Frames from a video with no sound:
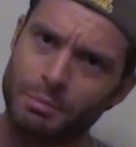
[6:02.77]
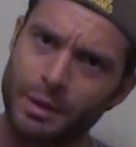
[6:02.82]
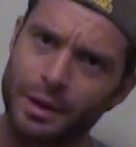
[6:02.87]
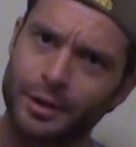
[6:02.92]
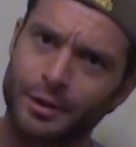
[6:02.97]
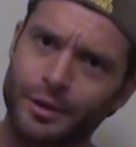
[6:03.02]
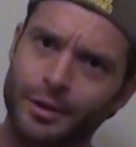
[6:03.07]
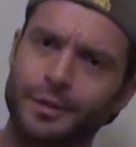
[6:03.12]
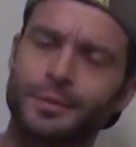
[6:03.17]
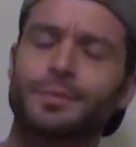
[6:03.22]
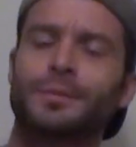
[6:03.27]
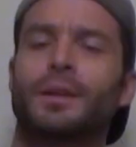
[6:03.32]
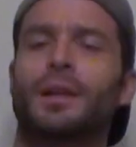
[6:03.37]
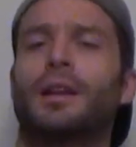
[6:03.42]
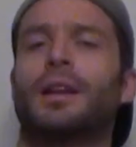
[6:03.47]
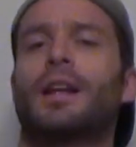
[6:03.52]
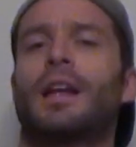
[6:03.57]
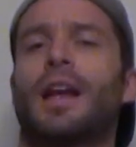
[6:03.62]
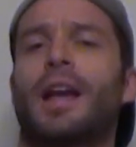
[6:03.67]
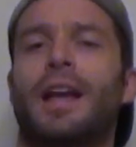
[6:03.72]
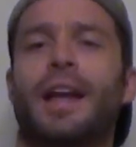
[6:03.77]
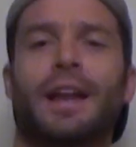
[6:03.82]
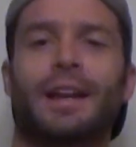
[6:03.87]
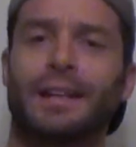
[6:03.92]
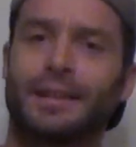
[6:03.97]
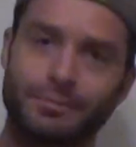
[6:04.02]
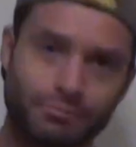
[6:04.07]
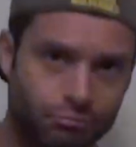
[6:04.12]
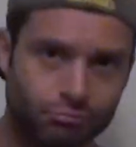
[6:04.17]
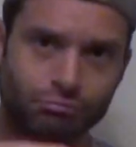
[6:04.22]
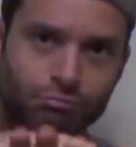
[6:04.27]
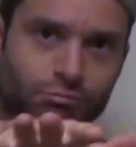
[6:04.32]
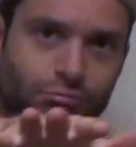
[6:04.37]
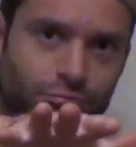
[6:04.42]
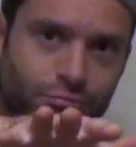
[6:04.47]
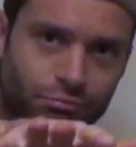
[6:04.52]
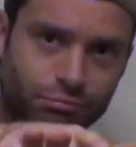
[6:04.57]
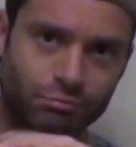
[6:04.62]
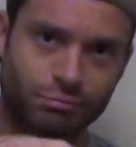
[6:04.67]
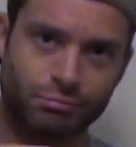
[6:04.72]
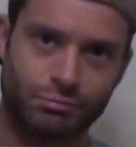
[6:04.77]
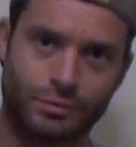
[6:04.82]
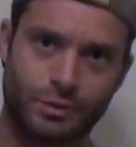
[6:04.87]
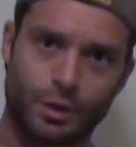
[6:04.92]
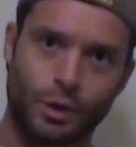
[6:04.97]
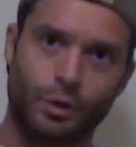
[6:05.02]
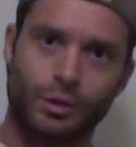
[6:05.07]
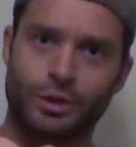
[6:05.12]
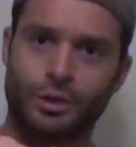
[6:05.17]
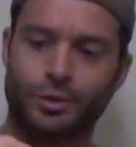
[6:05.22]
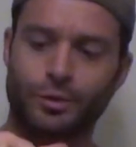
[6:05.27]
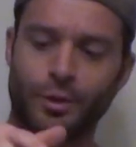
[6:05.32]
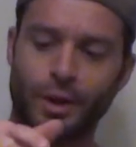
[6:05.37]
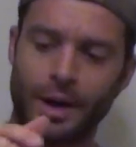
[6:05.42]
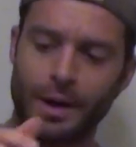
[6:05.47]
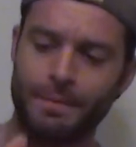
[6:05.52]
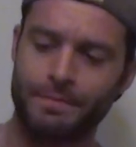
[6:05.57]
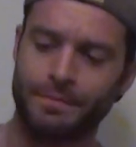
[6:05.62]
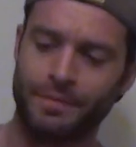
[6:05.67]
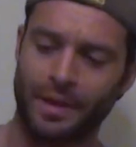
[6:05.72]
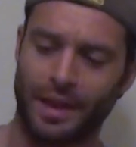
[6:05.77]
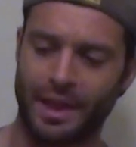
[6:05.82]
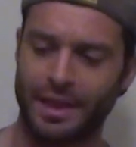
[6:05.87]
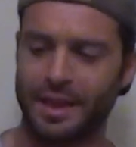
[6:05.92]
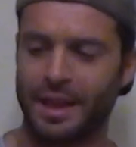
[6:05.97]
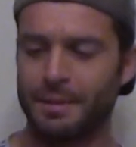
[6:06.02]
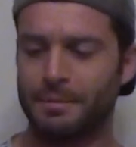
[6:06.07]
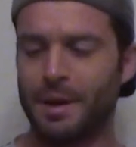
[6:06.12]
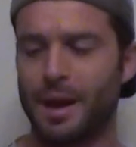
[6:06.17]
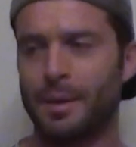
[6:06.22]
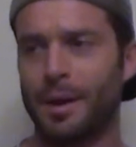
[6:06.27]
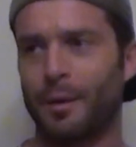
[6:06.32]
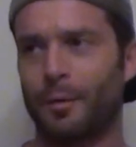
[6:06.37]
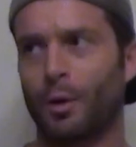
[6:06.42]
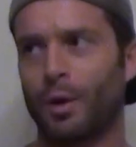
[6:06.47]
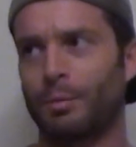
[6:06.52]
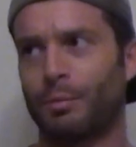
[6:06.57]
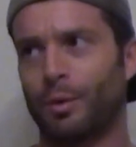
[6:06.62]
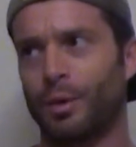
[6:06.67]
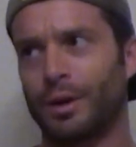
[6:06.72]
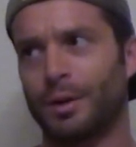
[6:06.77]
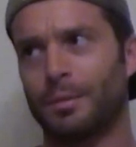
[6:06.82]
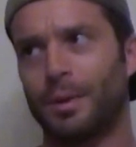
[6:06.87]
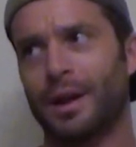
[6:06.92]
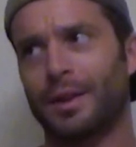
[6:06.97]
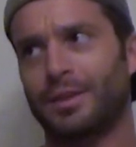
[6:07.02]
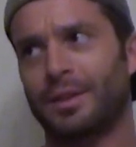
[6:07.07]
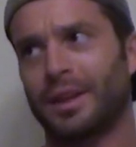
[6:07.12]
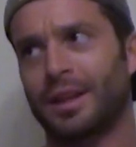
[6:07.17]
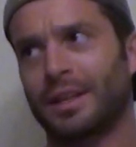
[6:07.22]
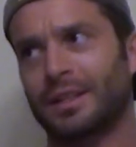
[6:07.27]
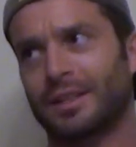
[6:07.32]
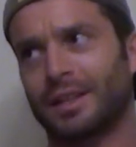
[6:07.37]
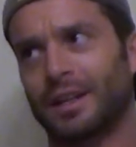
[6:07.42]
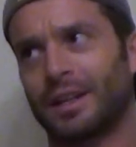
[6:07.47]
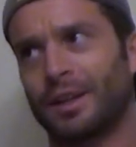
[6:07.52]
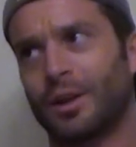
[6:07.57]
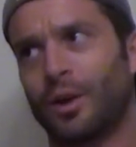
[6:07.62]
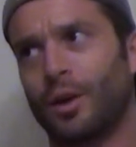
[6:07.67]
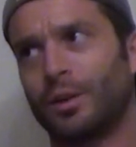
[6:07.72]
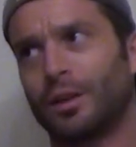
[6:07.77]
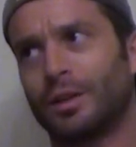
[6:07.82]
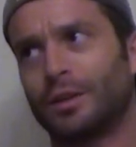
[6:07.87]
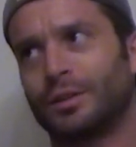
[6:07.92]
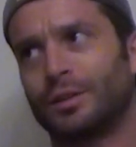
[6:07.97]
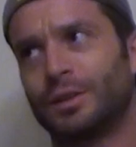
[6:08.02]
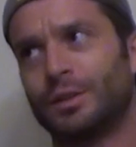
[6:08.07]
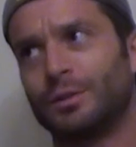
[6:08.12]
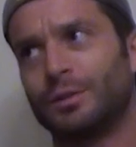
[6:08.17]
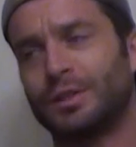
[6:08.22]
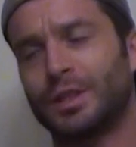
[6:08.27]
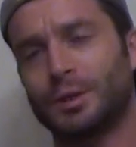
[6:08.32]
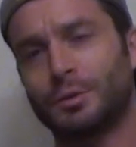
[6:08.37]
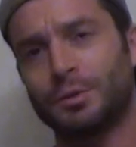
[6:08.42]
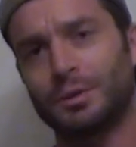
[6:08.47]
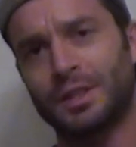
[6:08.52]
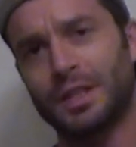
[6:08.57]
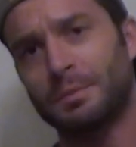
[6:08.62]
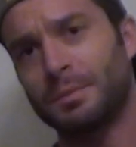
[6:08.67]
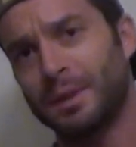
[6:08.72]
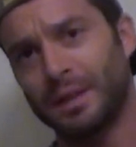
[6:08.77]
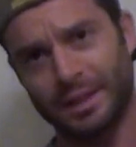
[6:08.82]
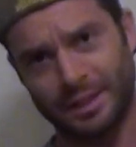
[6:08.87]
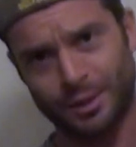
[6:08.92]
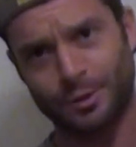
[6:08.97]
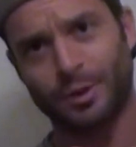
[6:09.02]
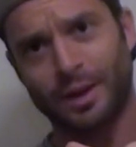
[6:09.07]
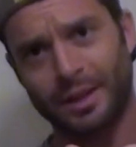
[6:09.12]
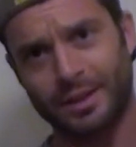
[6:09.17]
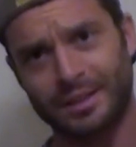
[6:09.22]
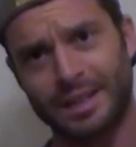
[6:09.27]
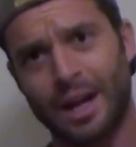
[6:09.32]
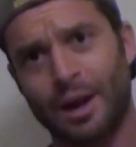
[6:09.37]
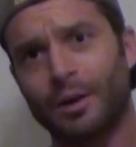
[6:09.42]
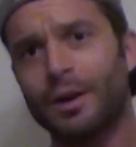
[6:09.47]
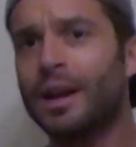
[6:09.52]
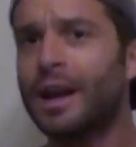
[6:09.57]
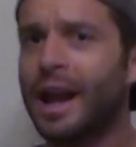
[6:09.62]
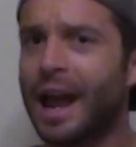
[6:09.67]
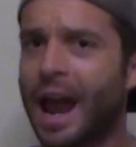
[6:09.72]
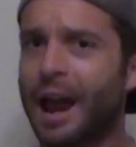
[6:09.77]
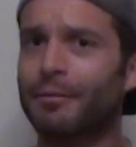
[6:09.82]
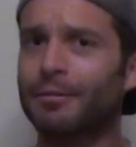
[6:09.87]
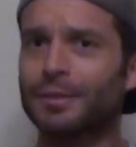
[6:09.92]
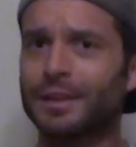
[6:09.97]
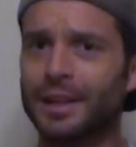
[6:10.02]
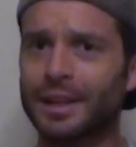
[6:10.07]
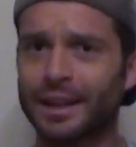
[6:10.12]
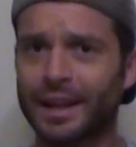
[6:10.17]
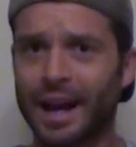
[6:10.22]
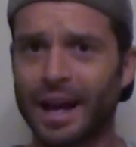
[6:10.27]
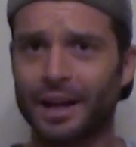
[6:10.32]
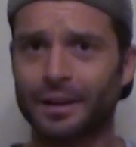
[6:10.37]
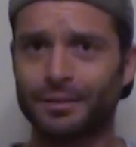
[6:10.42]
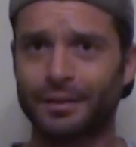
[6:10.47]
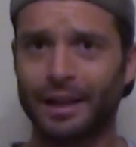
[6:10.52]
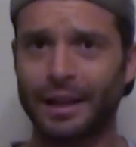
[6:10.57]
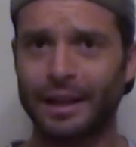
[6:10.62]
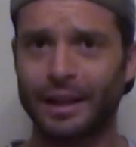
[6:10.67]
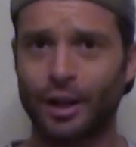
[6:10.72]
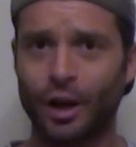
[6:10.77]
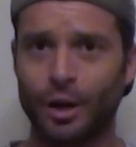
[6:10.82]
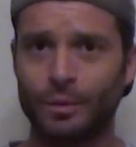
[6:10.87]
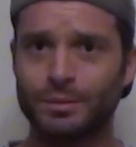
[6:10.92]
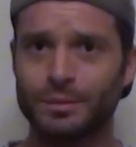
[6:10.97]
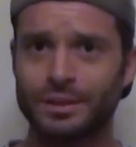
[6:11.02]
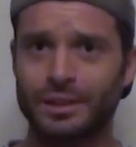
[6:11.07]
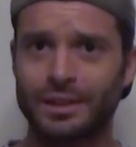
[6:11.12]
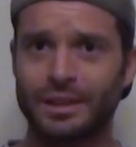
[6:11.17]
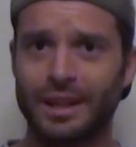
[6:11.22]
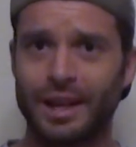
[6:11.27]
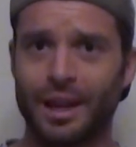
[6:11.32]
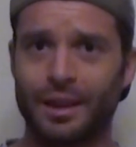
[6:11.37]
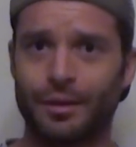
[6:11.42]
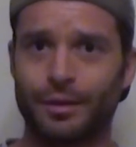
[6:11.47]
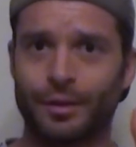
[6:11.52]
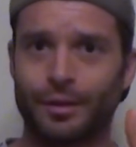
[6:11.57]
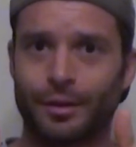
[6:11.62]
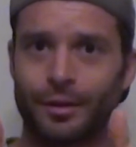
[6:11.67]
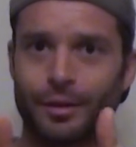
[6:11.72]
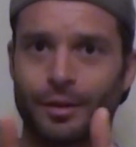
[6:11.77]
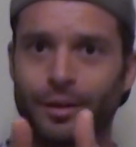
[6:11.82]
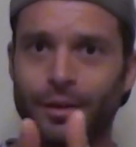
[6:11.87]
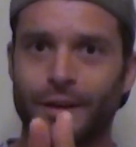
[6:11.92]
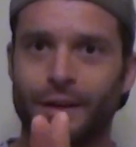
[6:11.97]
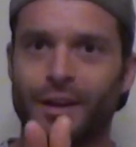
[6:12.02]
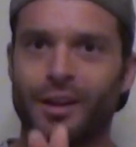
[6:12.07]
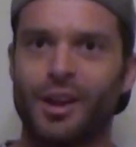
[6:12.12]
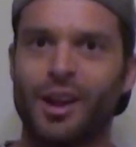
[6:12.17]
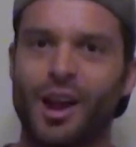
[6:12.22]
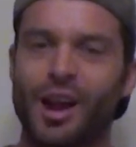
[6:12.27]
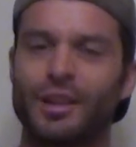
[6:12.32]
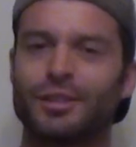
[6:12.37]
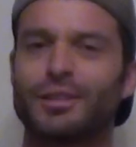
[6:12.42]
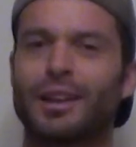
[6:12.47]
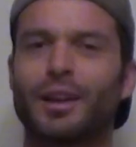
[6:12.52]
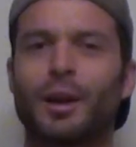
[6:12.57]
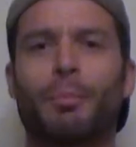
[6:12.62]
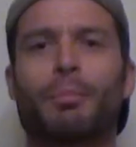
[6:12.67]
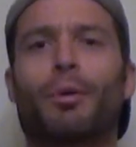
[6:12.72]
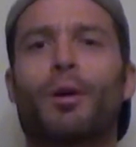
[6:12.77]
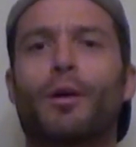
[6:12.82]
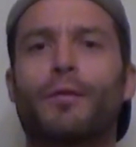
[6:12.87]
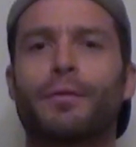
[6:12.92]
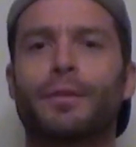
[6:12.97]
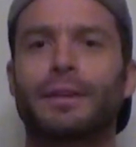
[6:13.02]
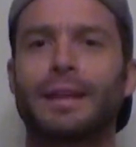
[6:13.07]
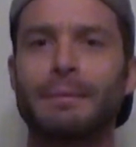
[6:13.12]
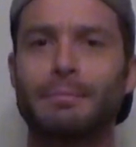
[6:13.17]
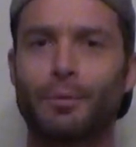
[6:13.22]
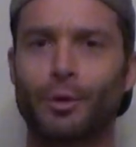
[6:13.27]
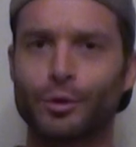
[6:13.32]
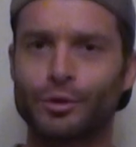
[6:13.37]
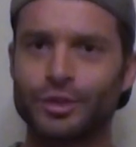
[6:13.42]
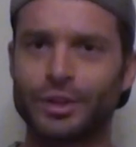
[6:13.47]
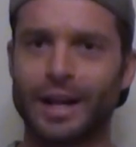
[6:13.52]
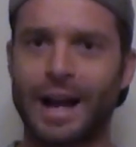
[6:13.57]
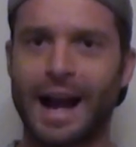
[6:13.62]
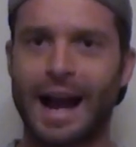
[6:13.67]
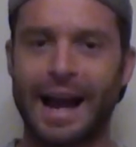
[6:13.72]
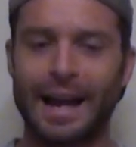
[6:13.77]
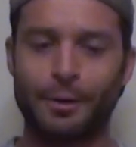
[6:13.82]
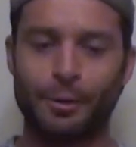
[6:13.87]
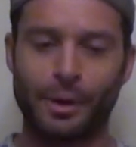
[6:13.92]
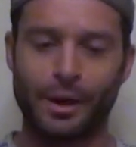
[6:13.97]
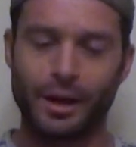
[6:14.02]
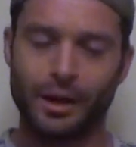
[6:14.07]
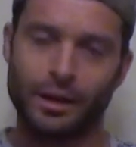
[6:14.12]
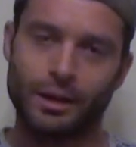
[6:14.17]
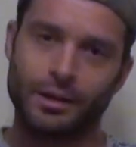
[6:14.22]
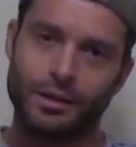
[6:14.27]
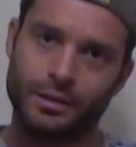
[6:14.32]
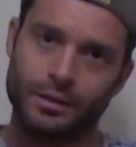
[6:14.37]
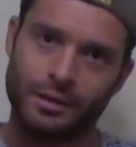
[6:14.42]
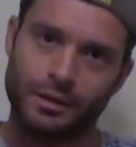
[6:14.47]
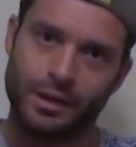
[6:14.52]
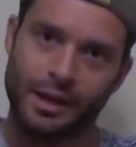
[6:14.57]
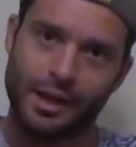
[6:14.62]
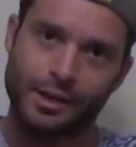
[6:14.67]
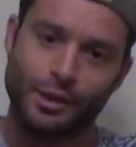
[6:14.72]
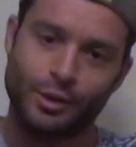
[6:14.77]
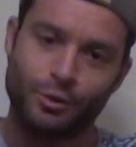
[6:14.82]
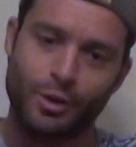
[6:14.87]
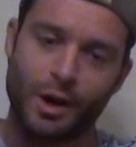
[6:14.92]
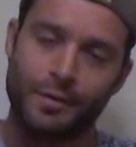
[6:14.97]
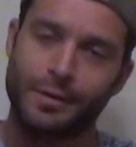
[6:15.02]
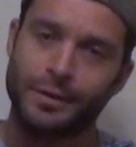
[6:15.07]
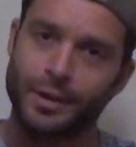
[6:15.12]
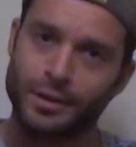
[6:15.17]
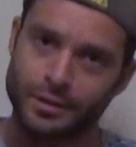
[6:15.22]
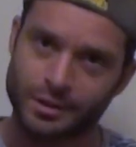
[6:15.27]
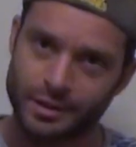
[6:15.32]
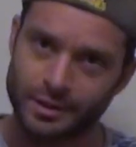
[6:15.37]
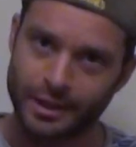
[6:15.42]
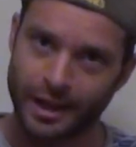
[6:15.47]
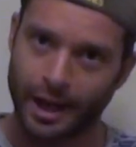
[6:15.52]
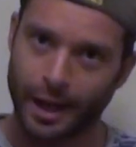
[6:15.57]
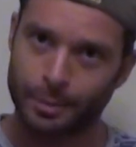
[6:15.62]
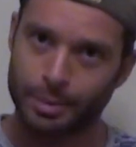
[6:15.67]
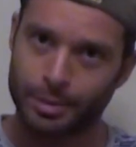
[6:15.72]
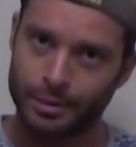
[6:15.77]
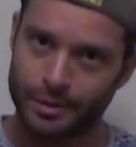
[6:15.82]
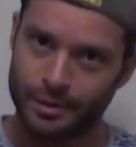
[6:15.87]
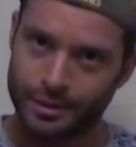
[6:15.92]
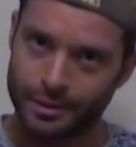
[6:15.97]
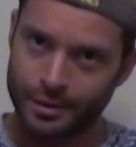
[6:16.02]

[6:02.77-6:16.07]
bitter, and it goes straight. And then maybe at one point you might think it's going to go a little too citrusy, but then it straightens out. Everything kind of like comes together. It's like a perfectly merging highway, and the traffic doesn't stop,